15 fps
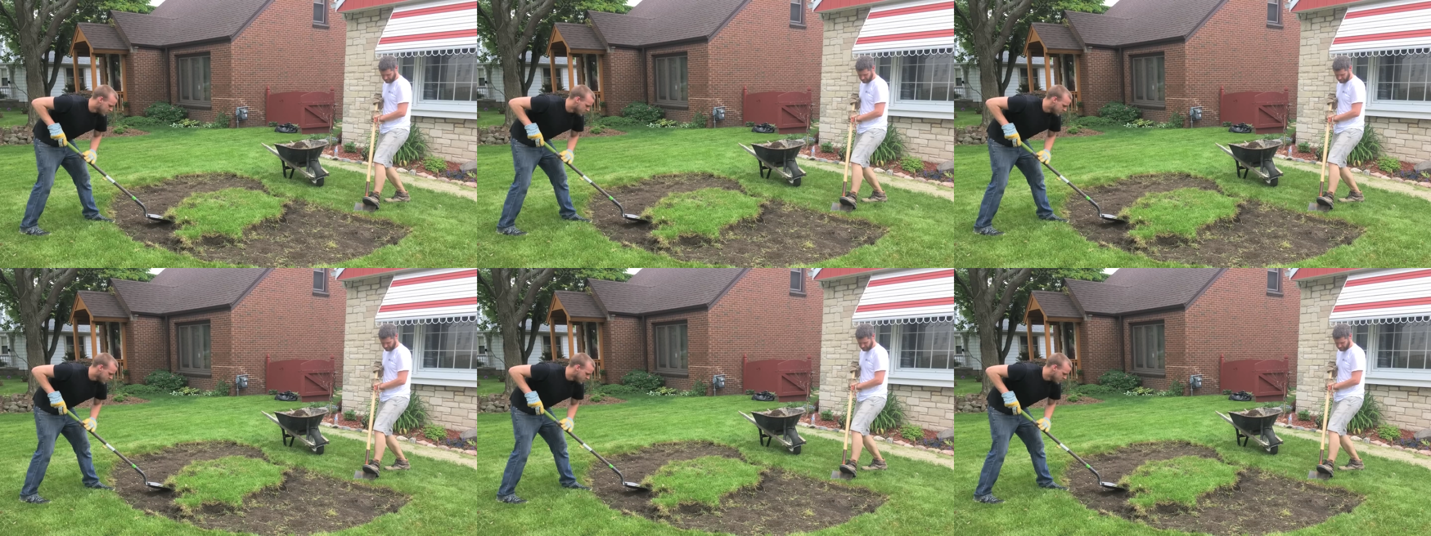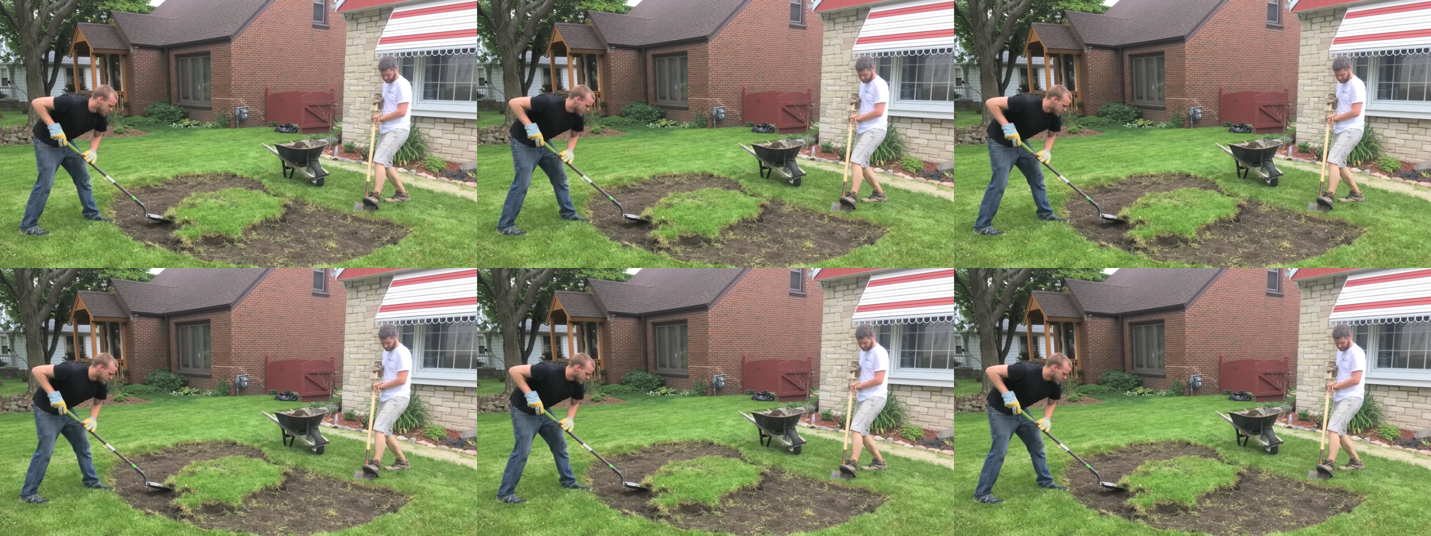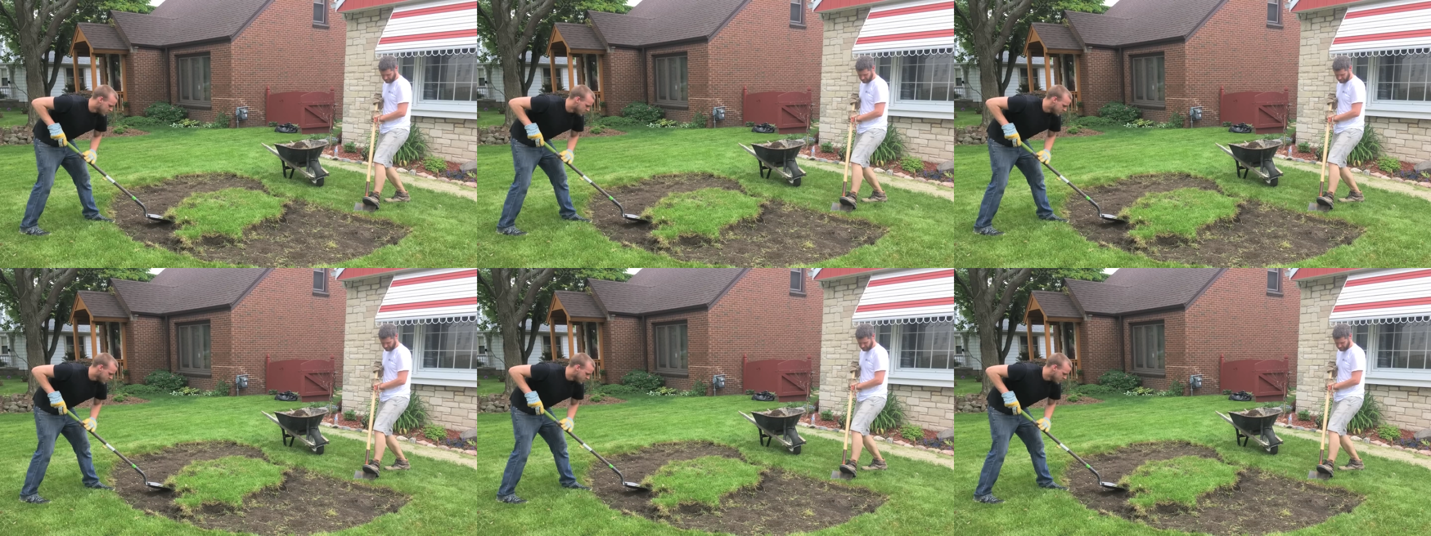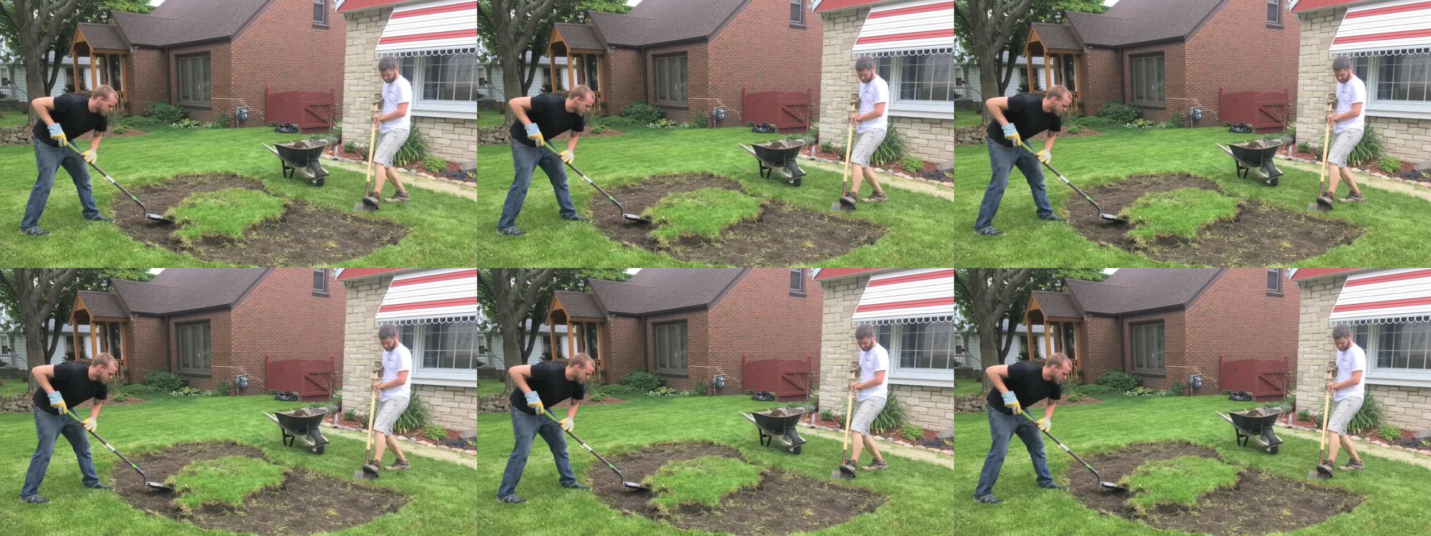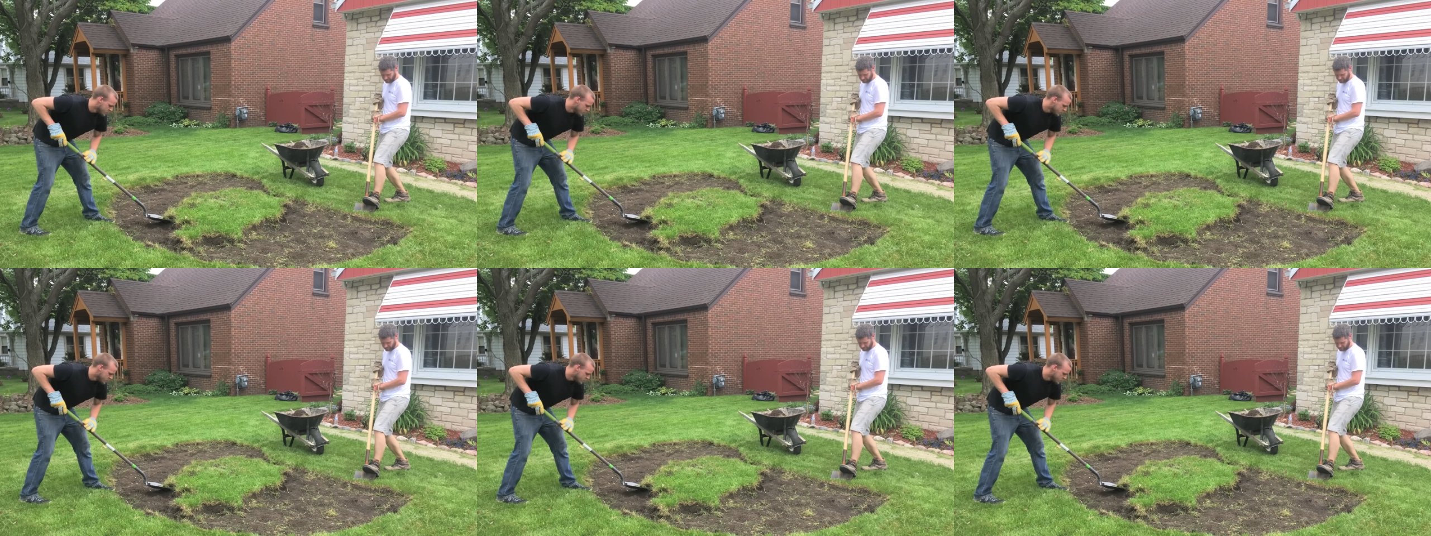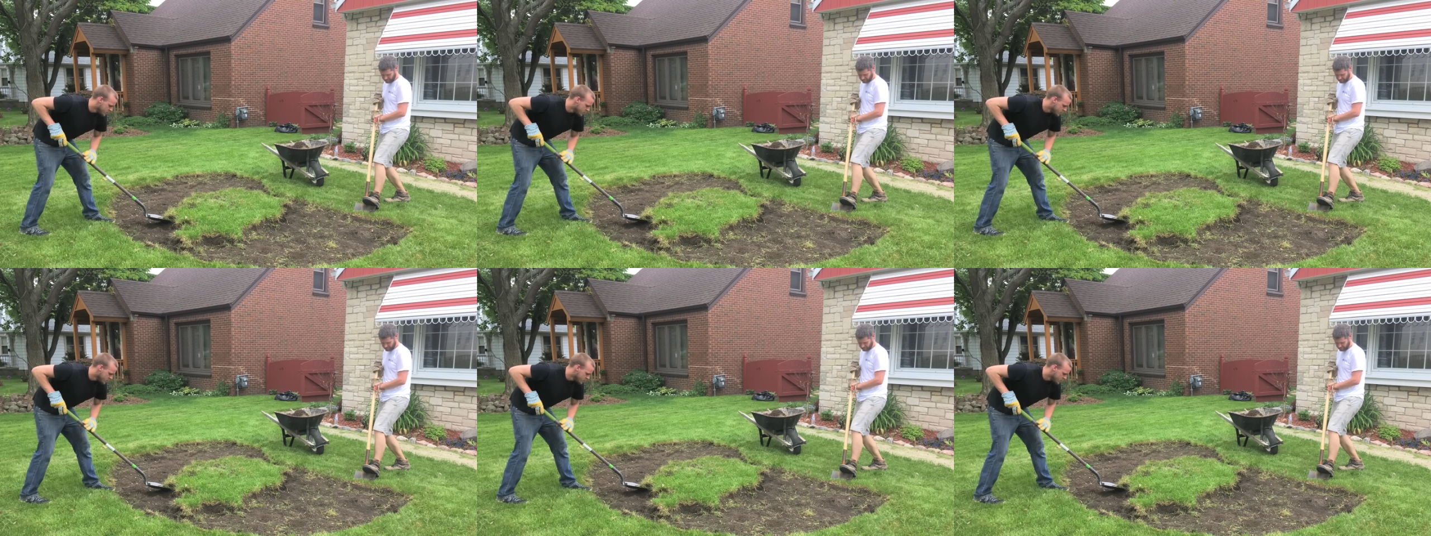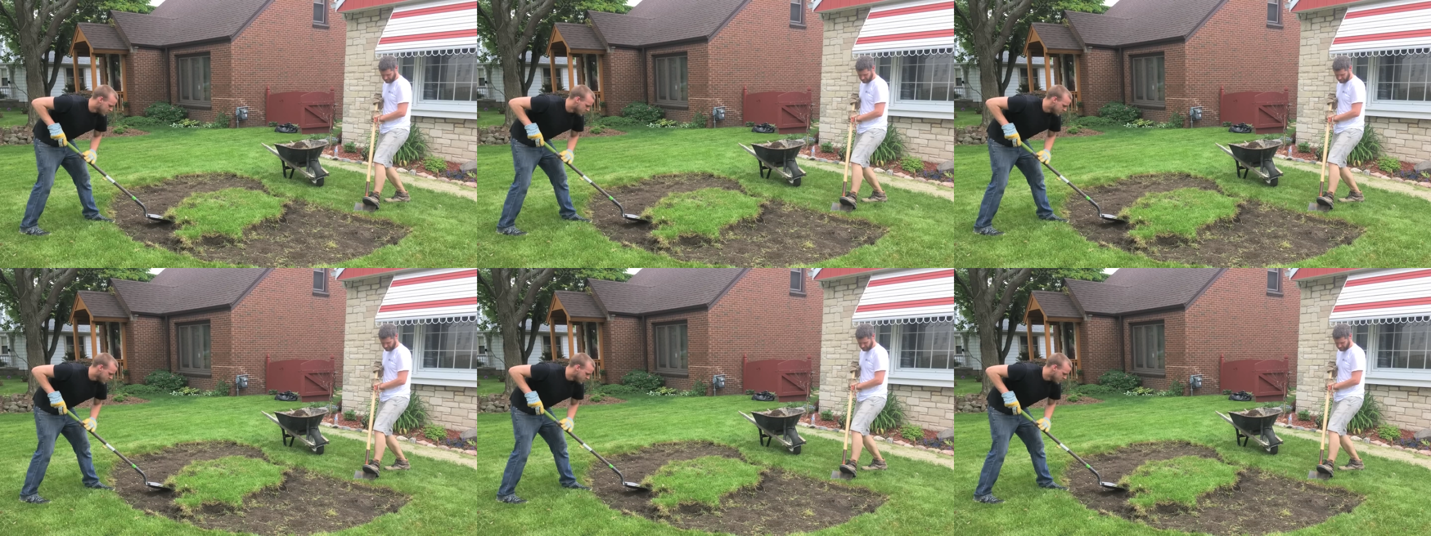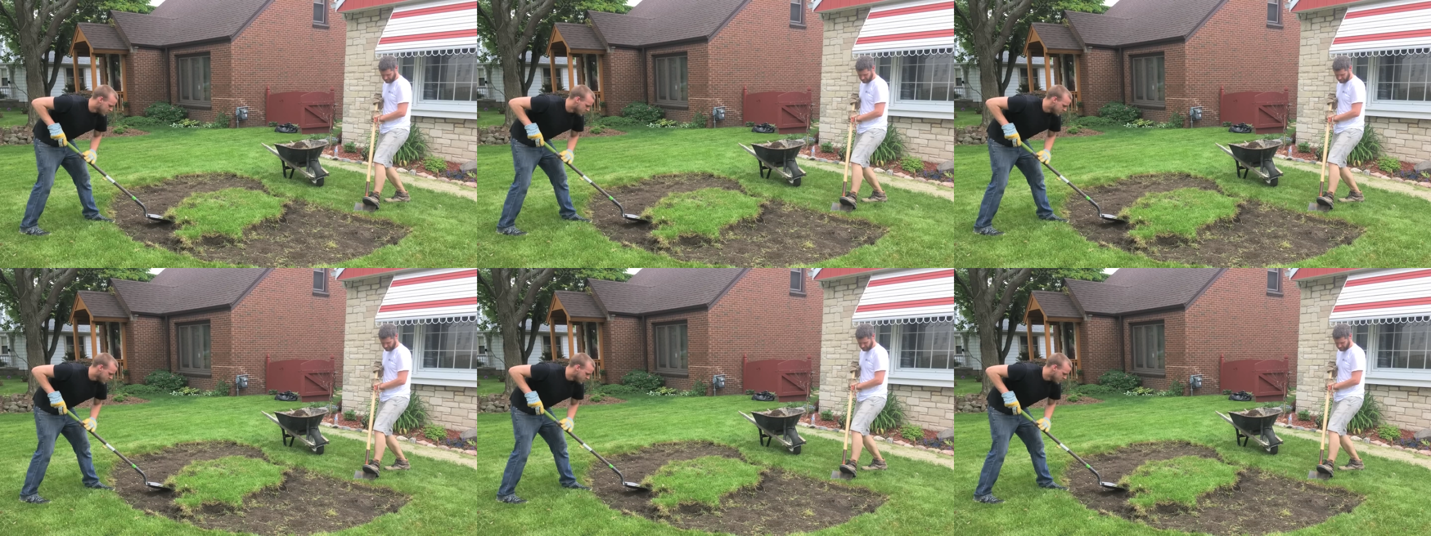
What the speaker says: Nobody's mouth can be seen.